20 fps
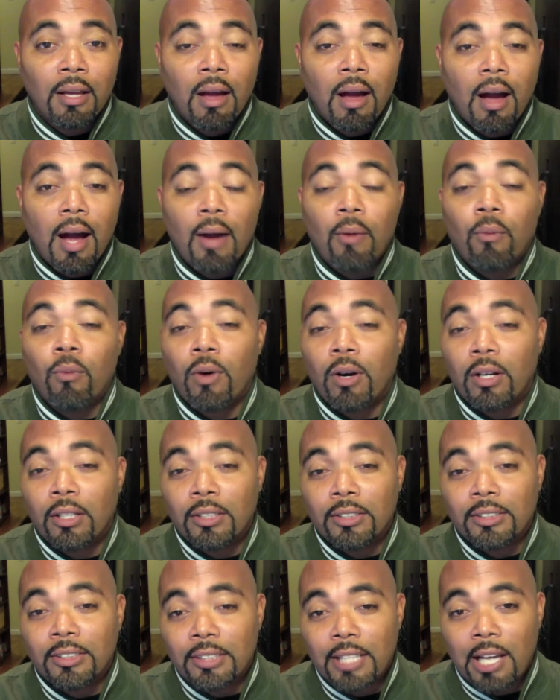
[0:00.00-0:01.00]
I
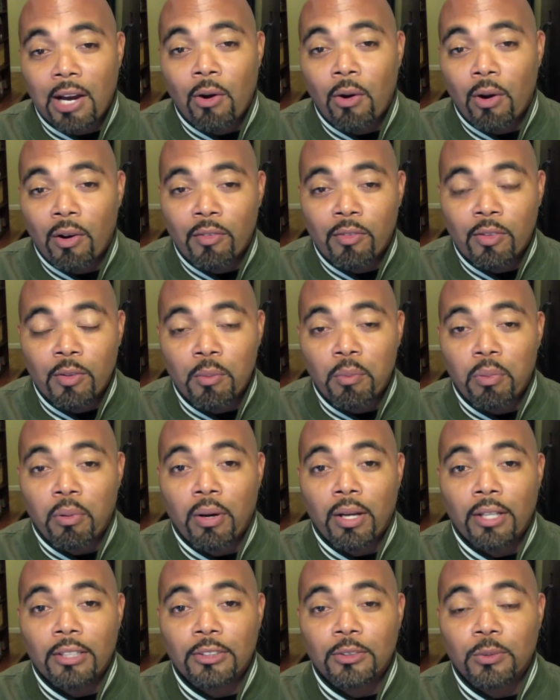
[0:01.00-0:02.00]
was, however,
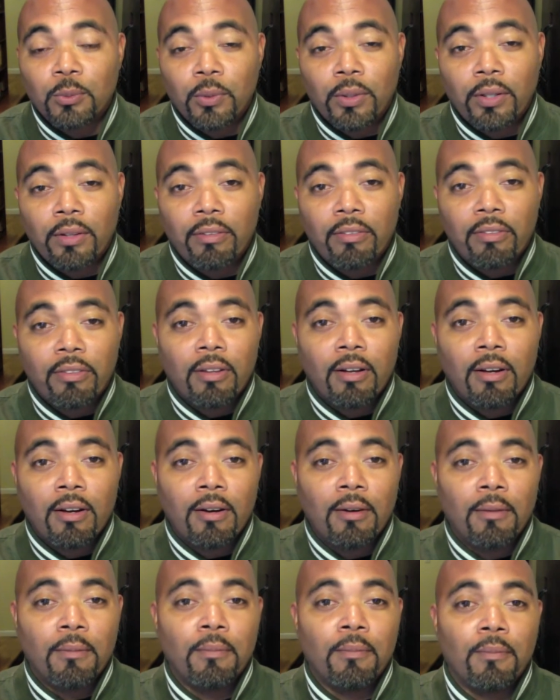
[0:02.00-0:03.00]
impressed with
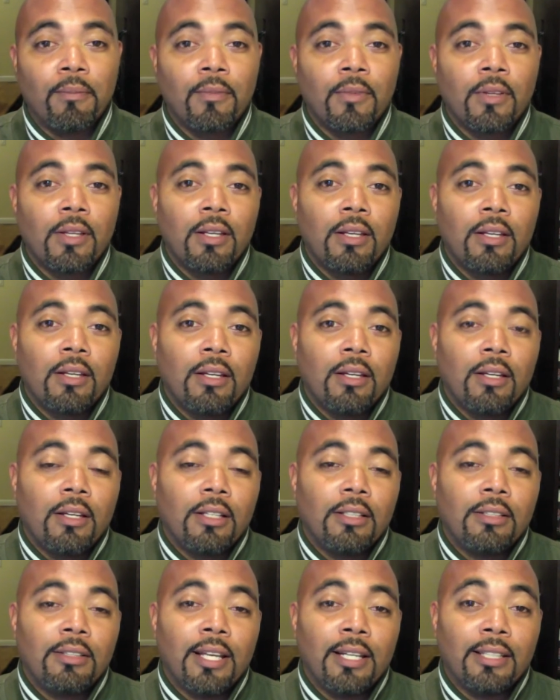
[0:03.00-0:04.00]

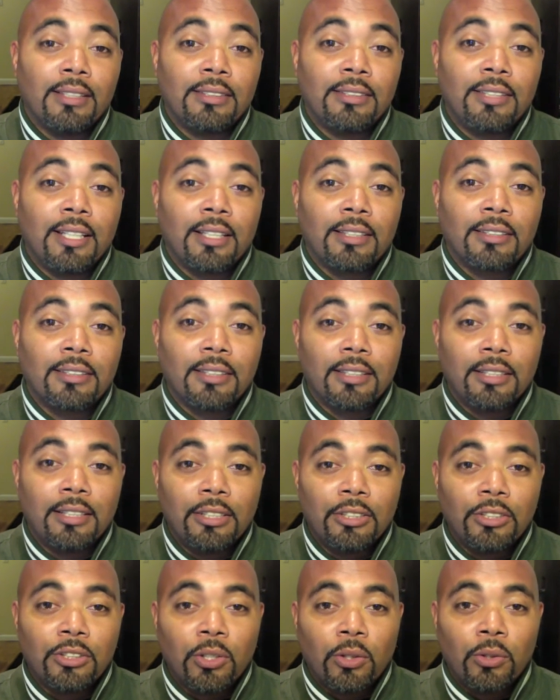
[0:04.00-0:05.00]
Dennis Dixon. He
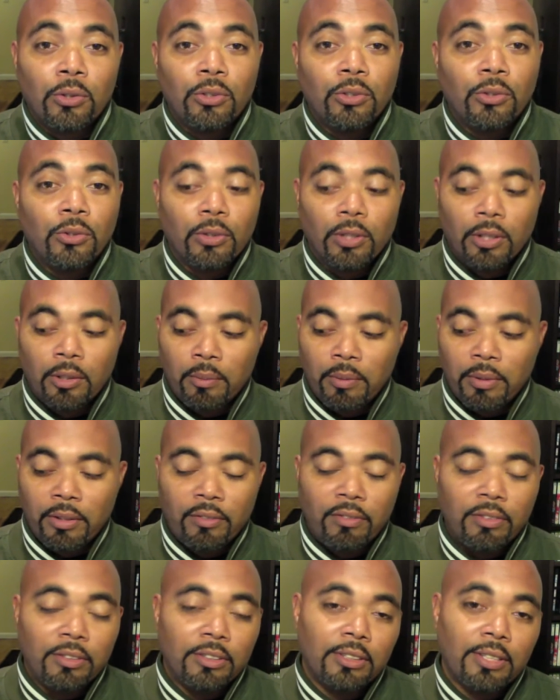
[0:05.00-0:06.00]
showed you a little bit
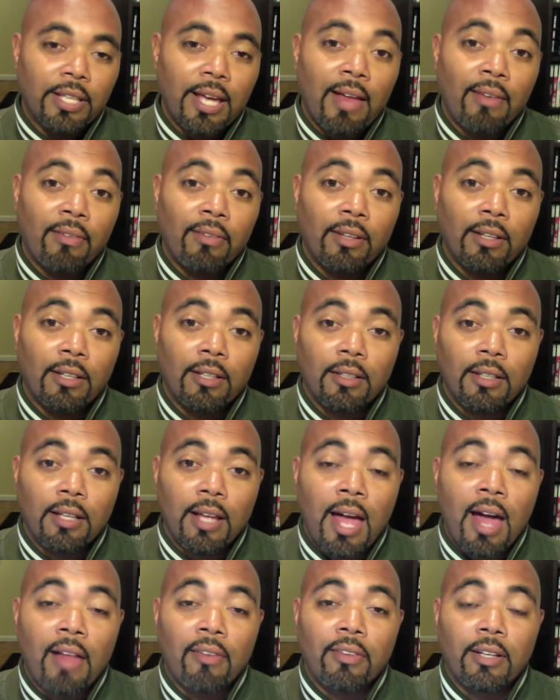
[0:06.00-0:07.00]
of his
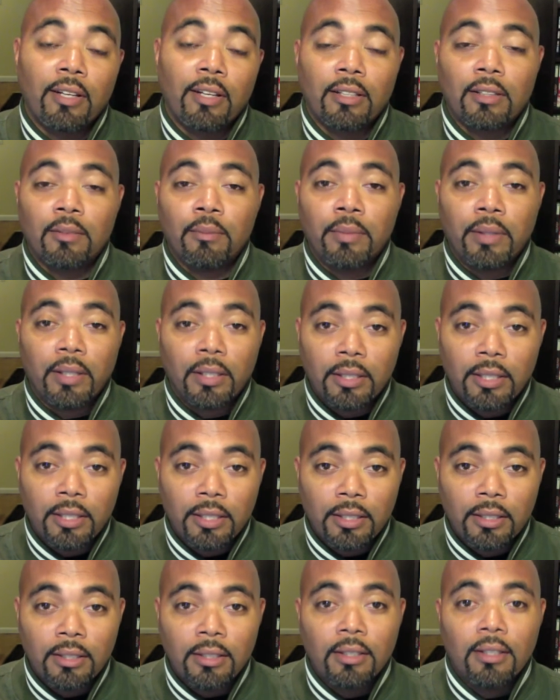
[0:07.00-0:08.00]
athletic
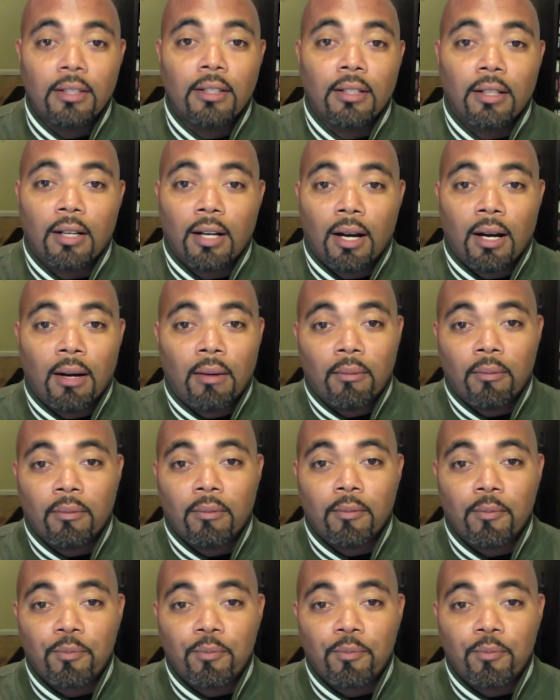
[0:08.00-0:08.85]
ability. Can